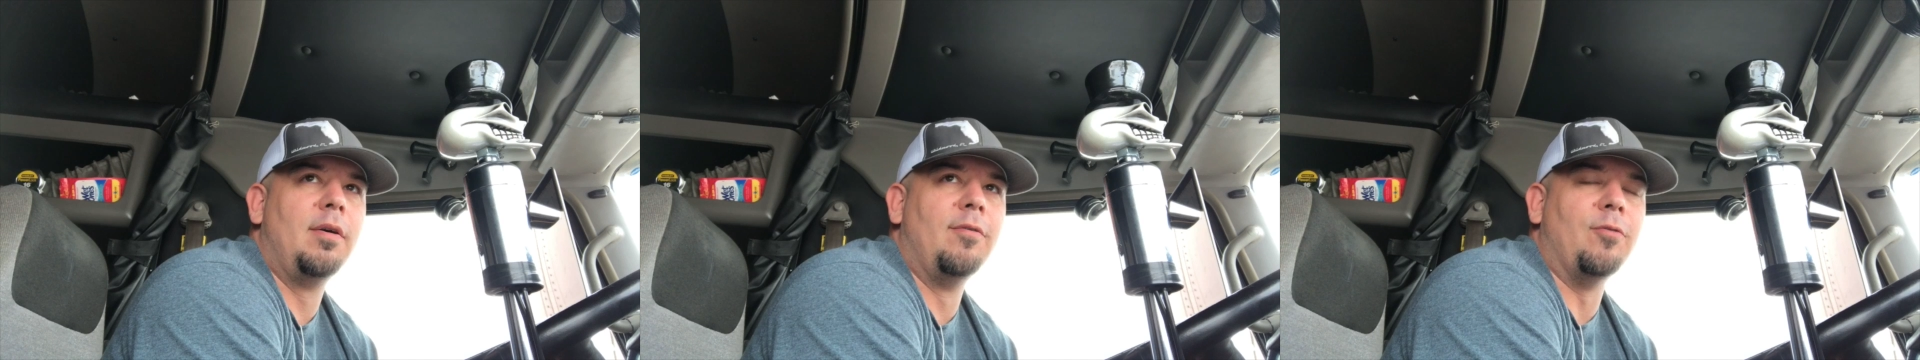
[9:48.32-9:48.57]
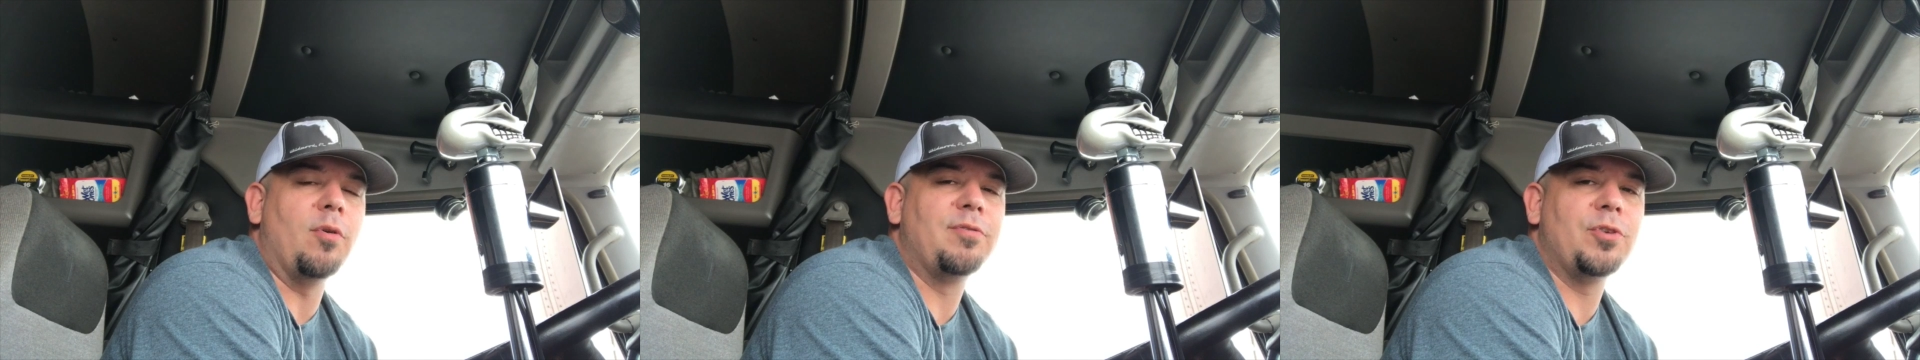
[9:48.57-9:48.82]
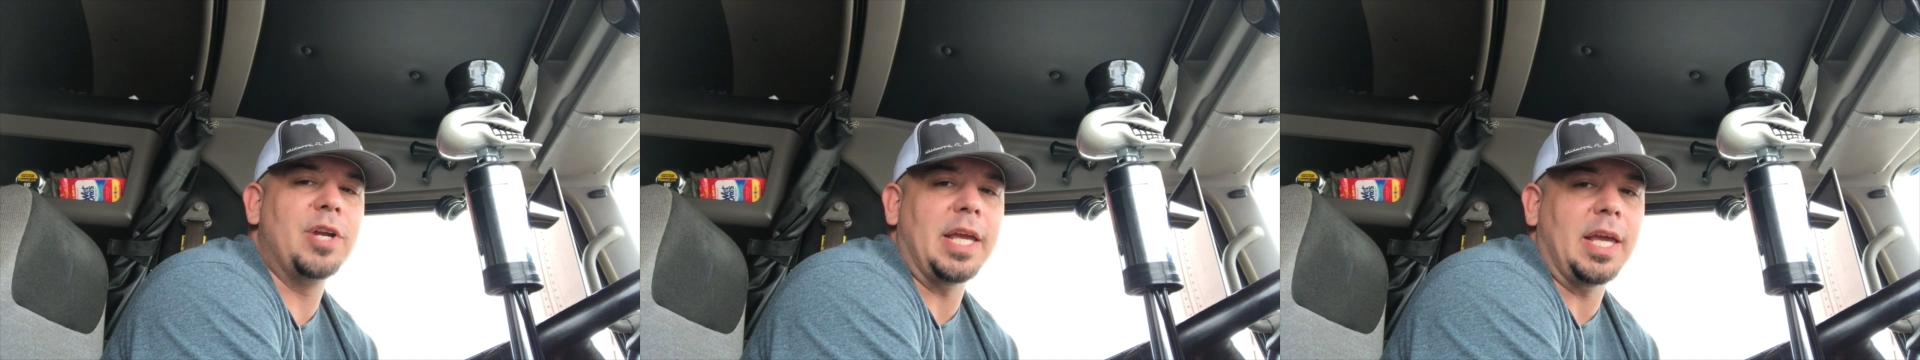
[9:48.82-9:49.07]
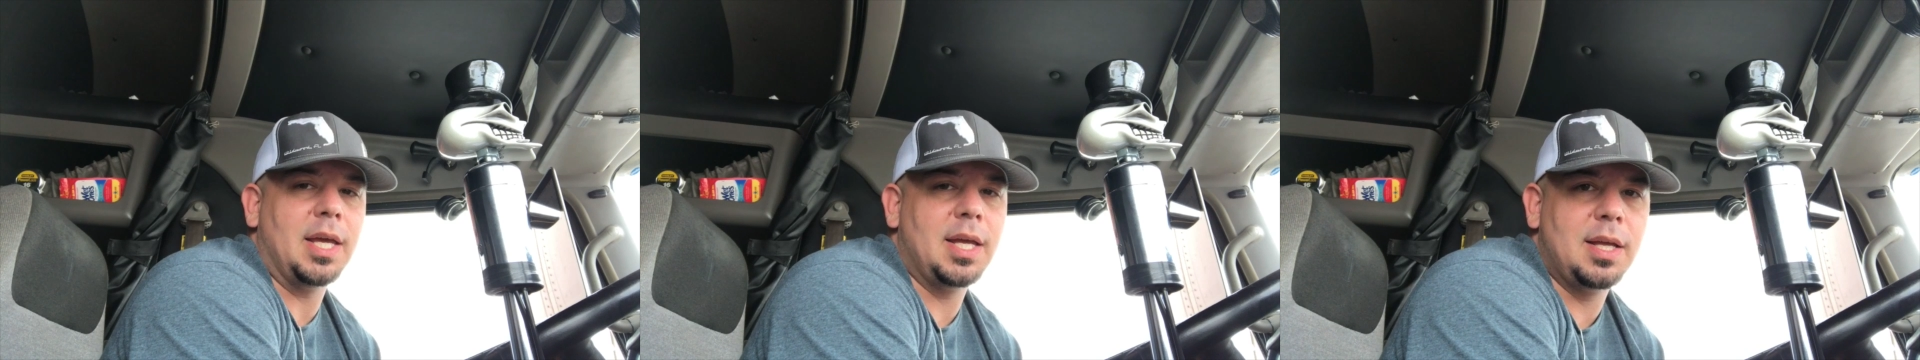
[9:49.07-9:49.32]
for
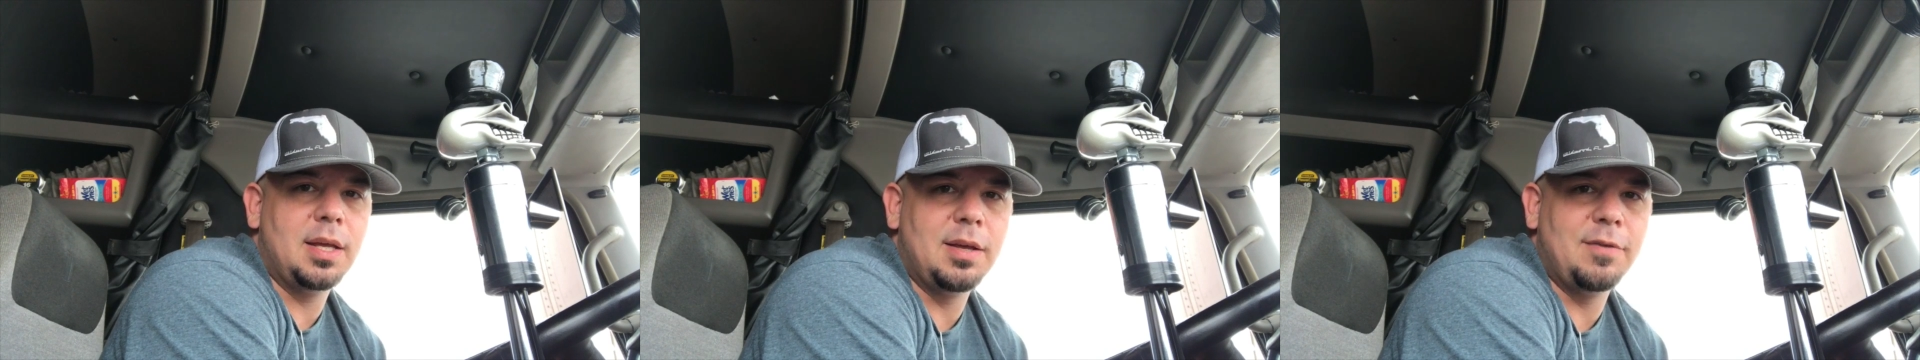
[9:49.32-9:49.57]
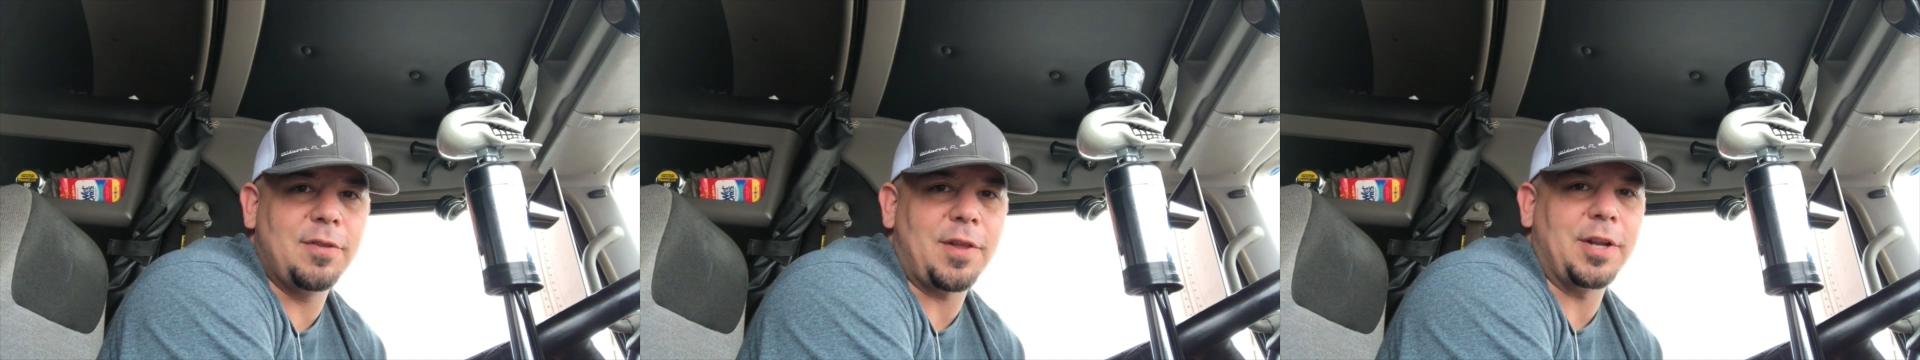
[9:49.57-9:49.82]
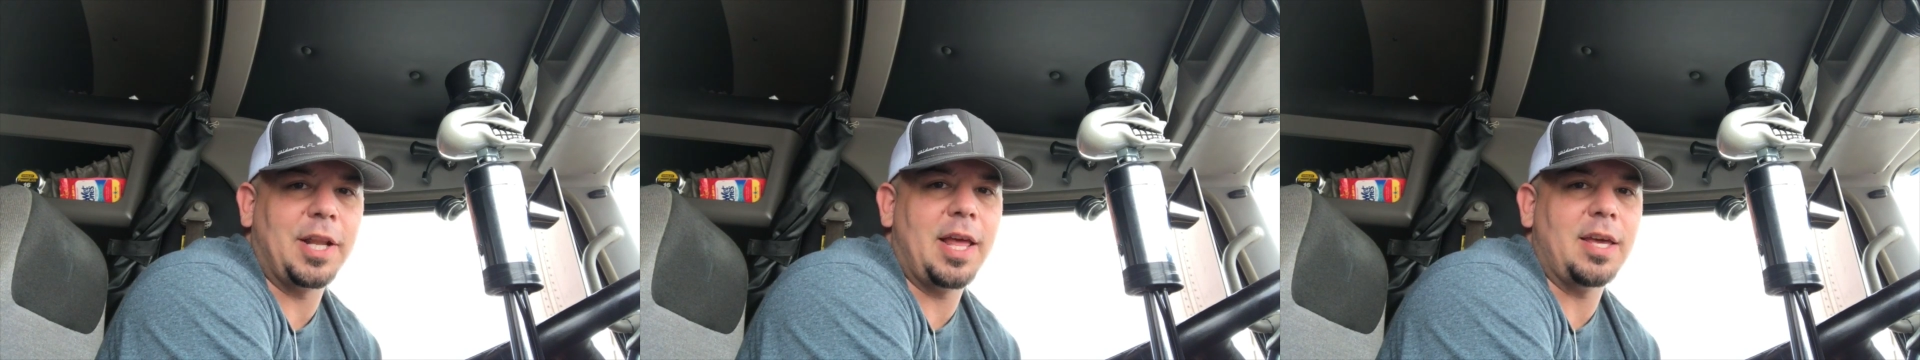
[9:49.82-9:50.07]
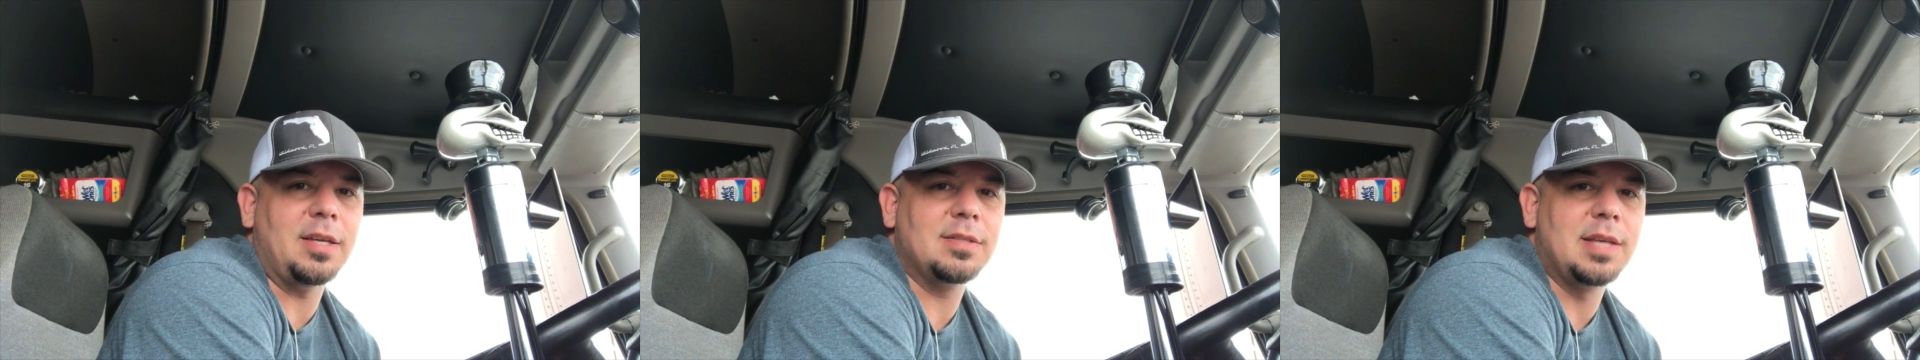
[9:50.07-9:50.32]
free for 30
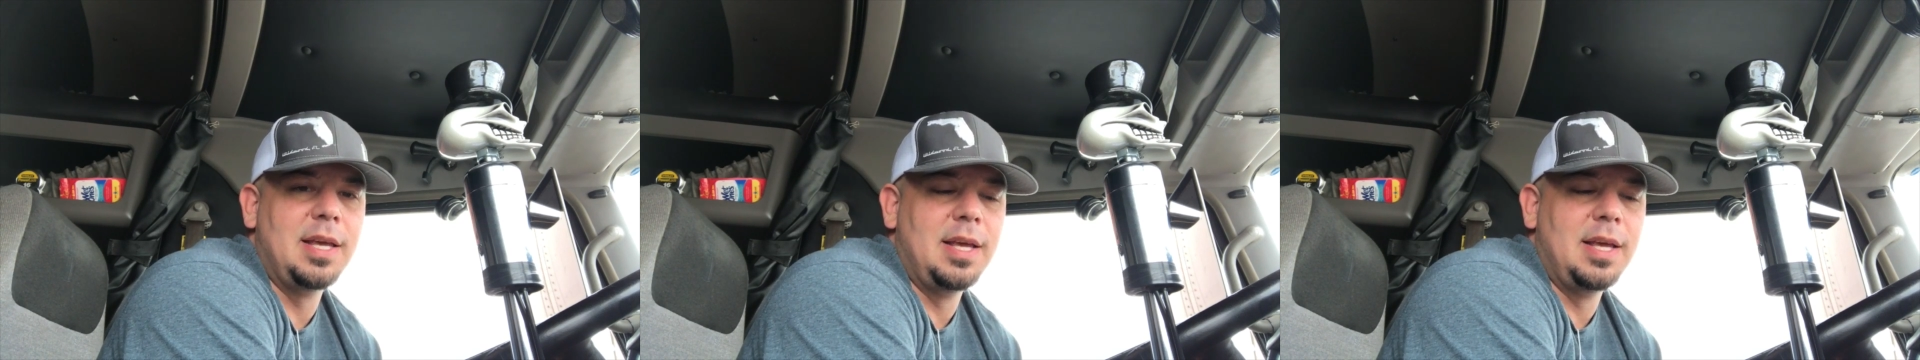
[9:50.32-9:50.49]
days.